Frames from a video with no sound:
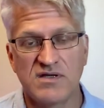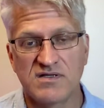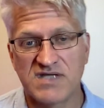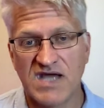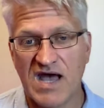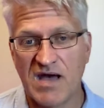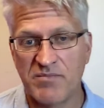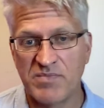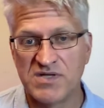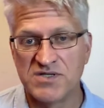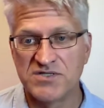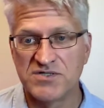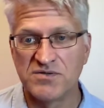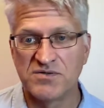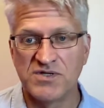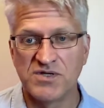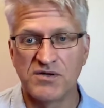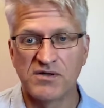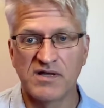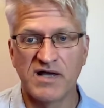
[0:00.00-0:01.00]
tap into
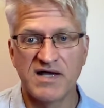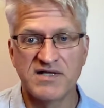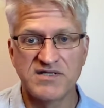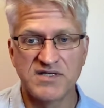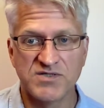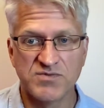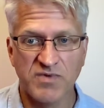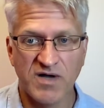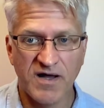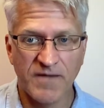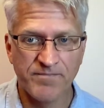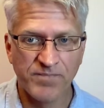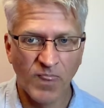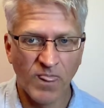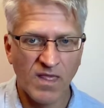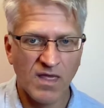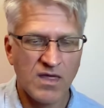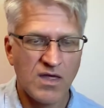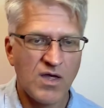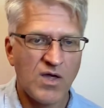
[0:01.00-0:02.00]
and utilize as well.
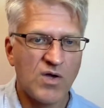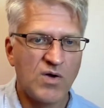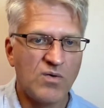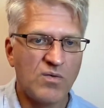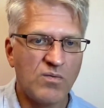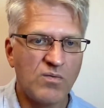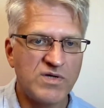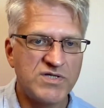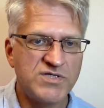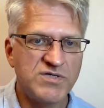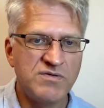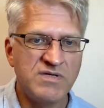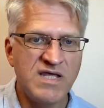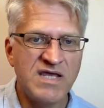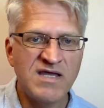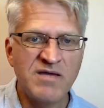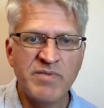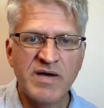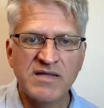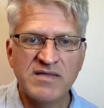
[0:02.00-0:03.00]
What's
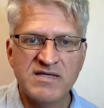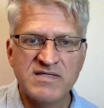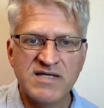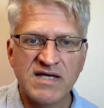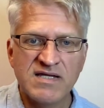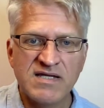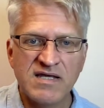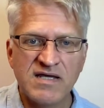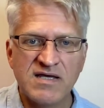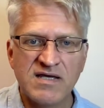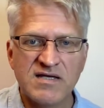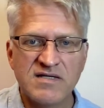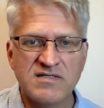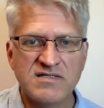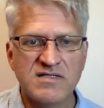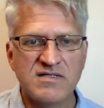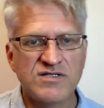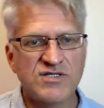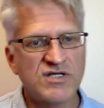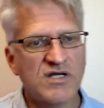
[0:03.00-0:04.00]
unique about these
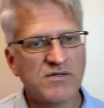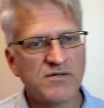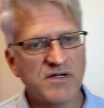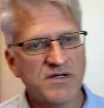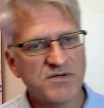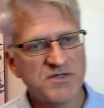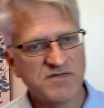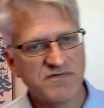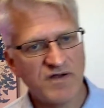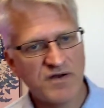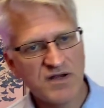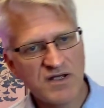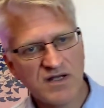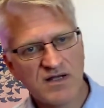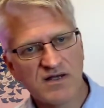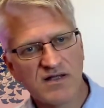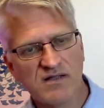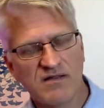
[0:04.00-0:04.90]
ideas, and Sheldrake was very